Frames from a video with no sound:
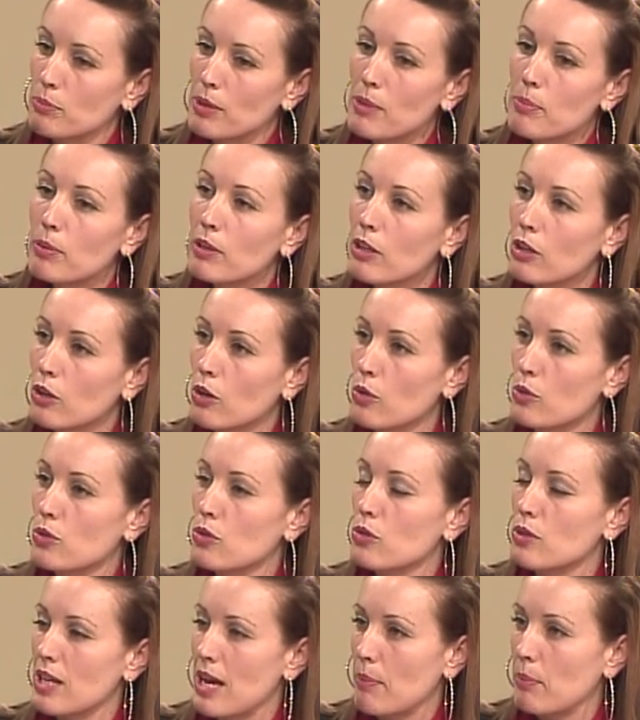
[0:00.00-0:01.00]
And people that go
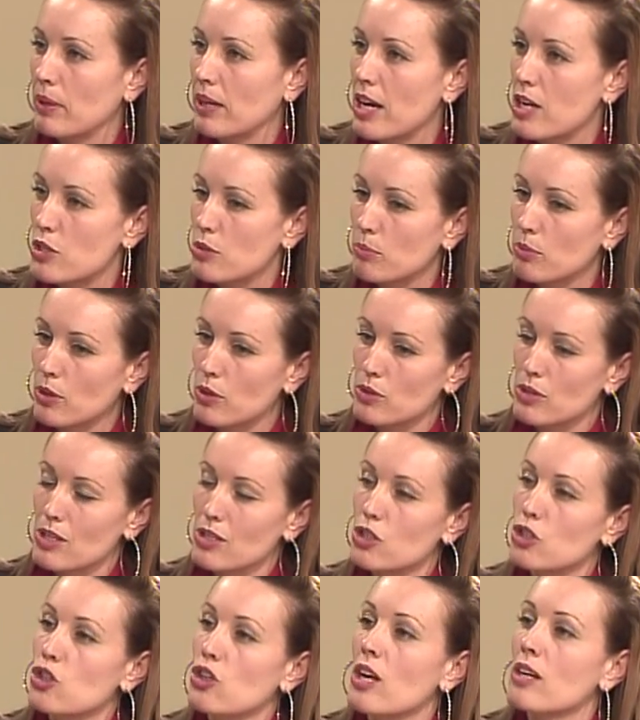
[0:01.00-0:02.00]
through the application
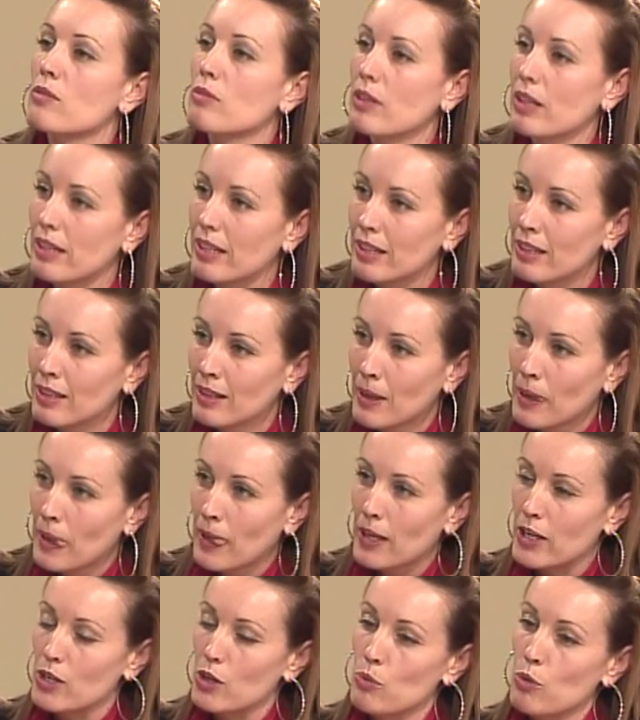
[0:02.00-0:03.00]
process generally,
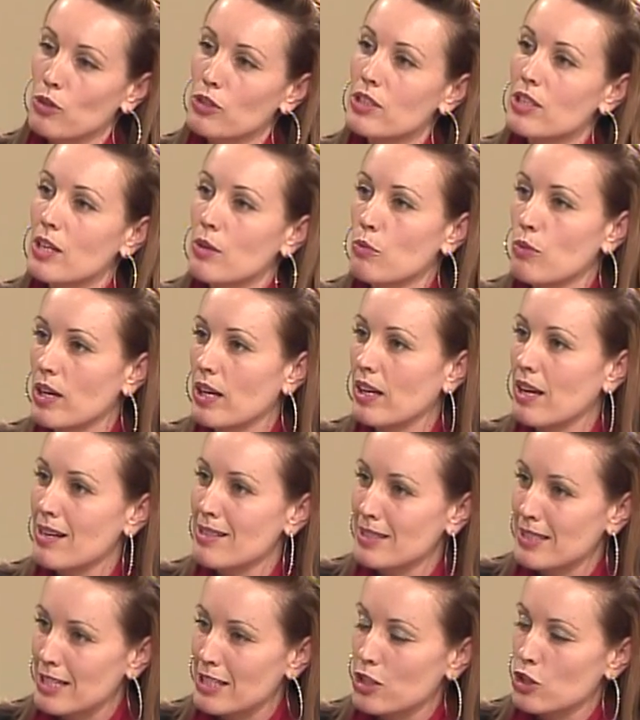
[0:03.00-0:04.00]
once they
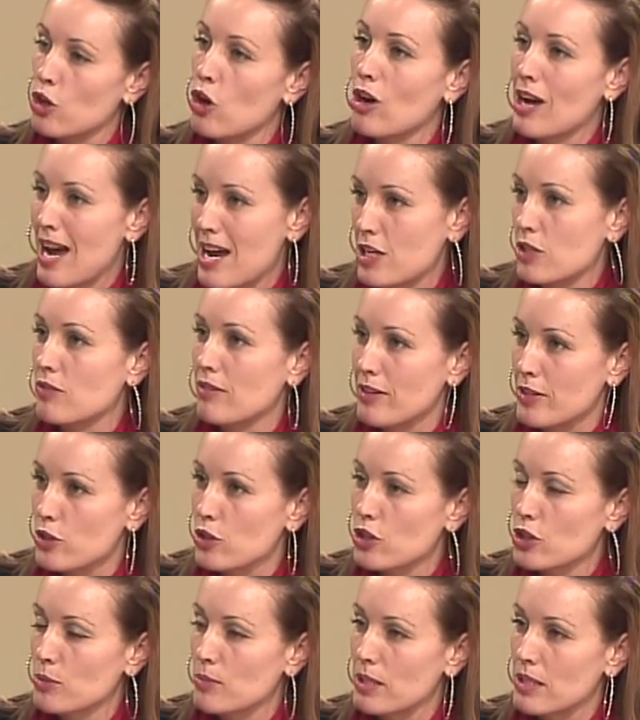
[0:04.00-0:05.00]
realize that it's not cash for
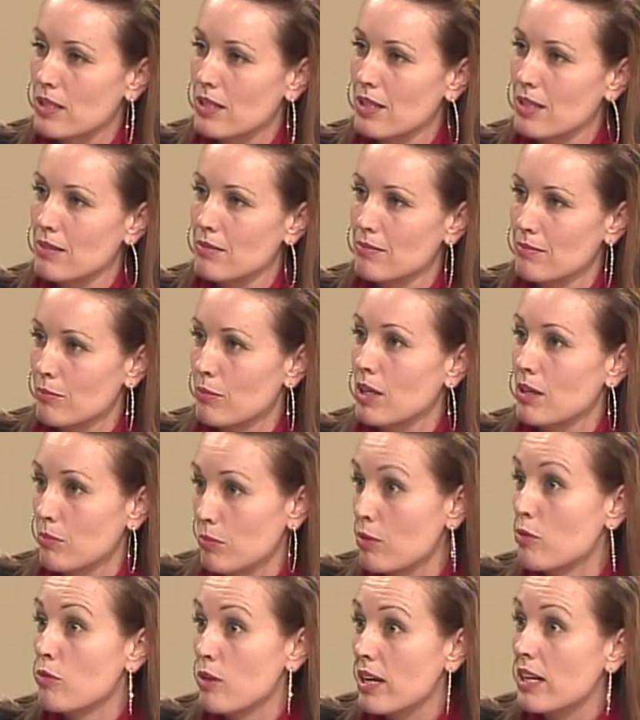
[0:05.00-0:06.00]
endorsement and we
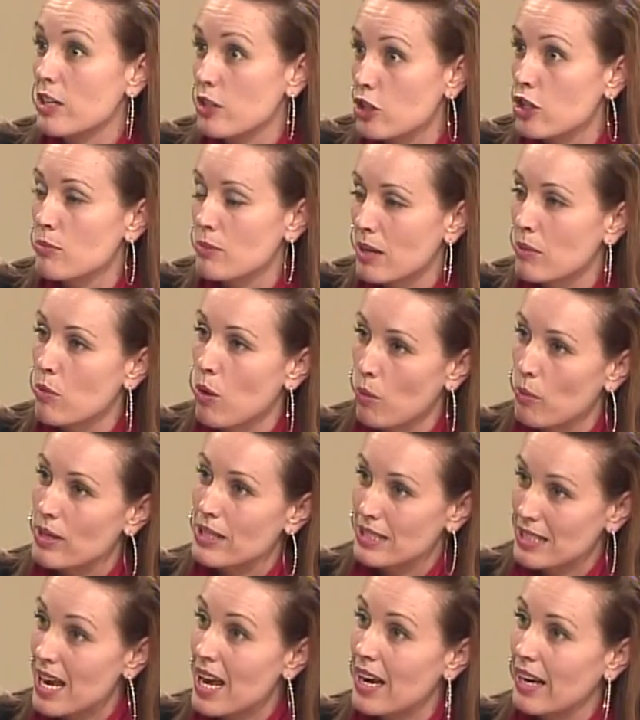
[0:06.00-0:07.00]
really do mean what
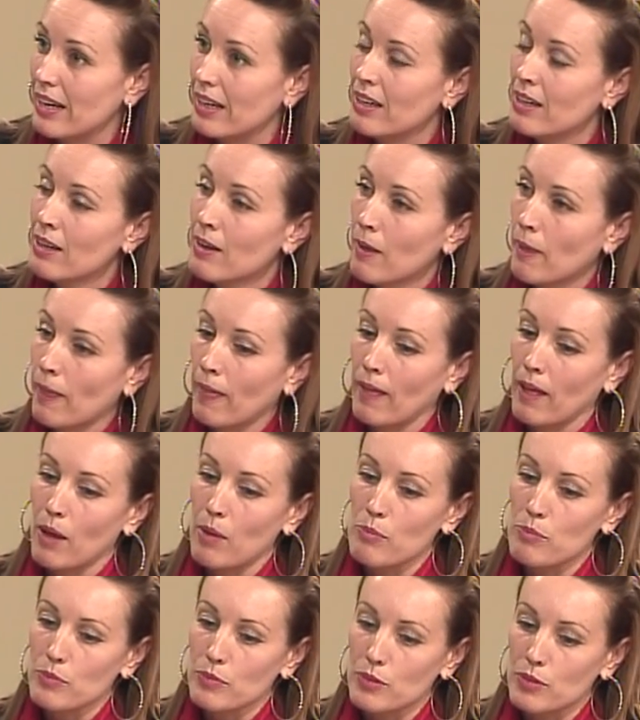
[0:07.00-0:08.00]
we say,
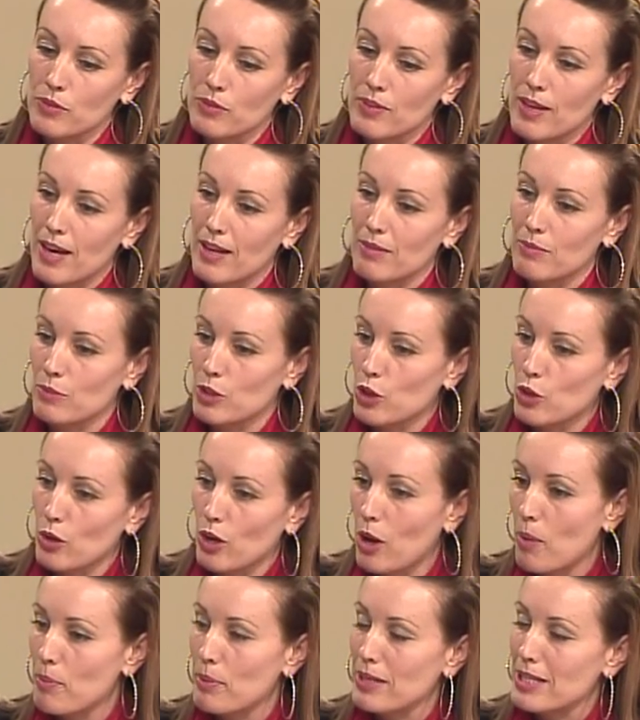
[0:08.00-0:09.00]

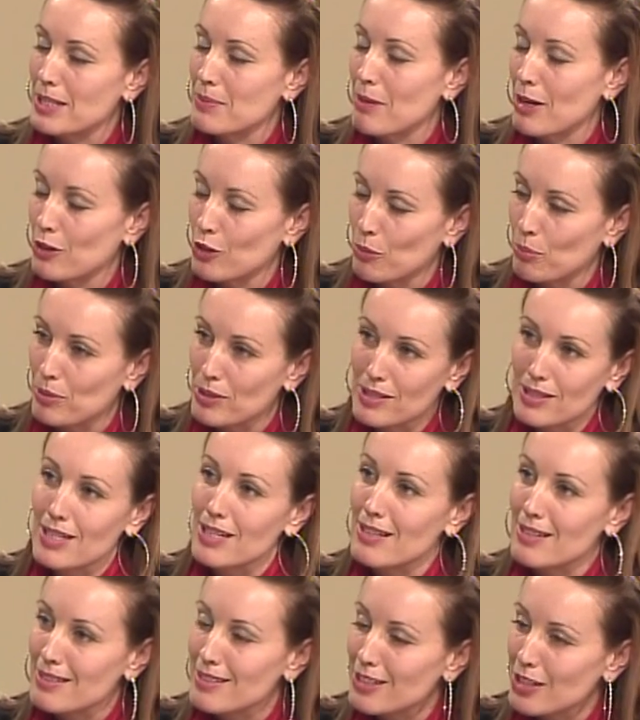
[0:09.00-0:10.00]
then, companies might not
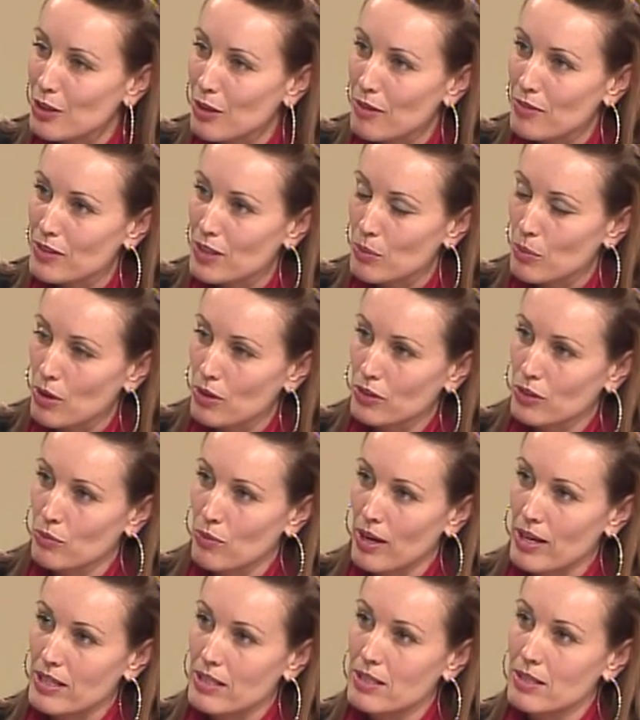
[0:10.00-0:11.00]
proceed, if they weren't
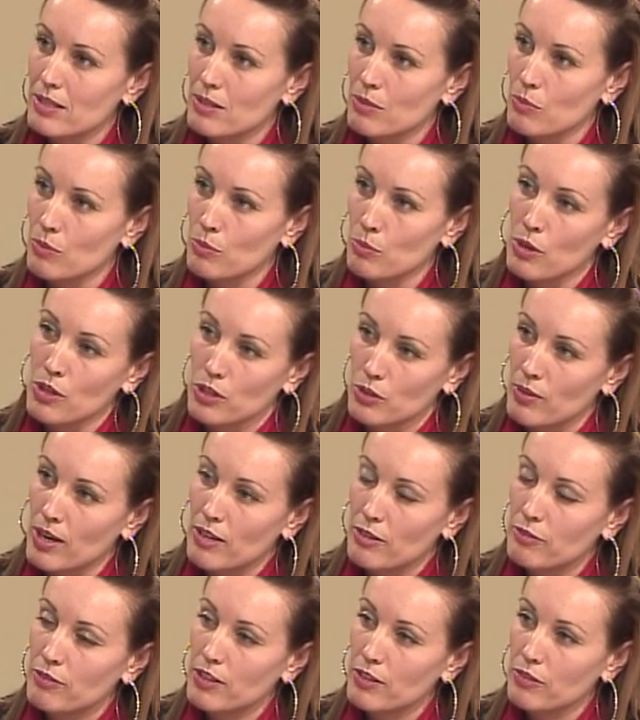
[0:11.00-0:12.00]
the
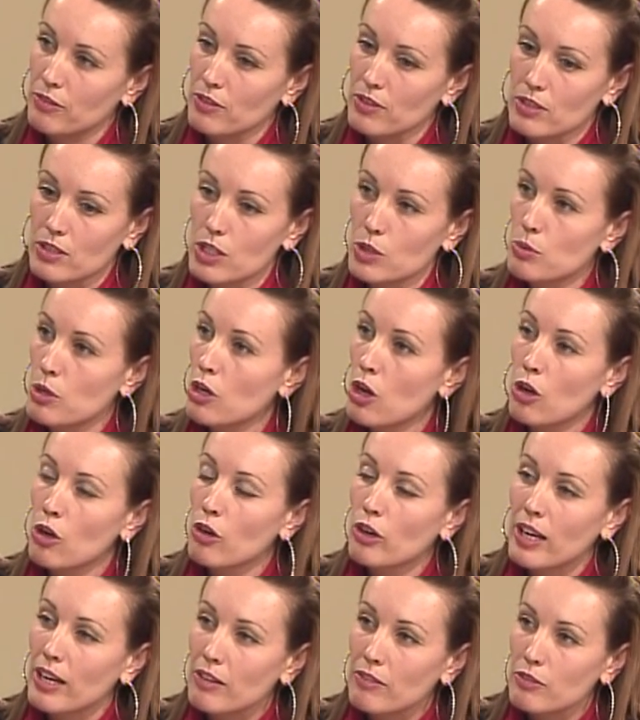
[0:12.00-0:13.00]
right fit for us. Because we're not
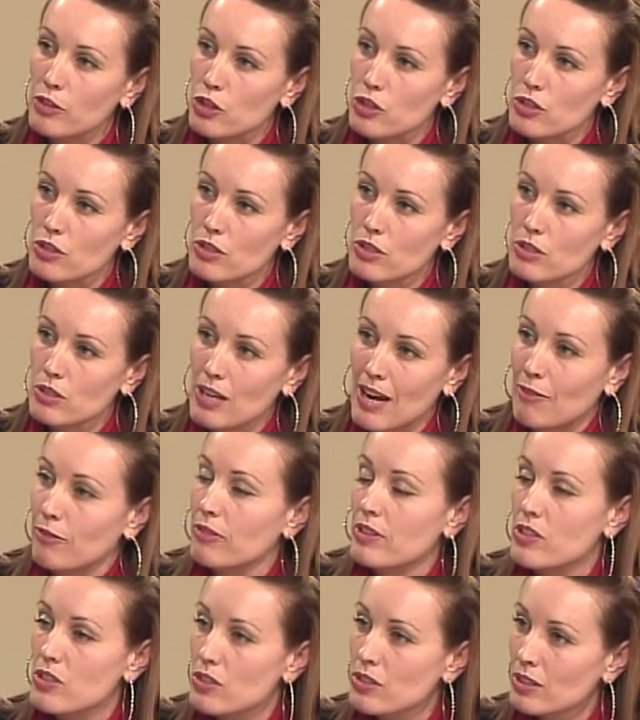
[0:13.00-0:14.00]
looking for just
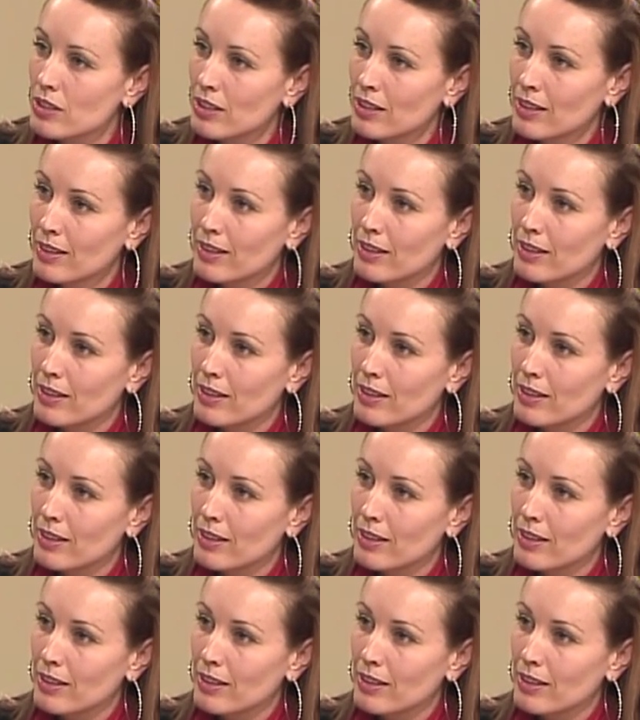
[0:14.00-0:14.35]
average.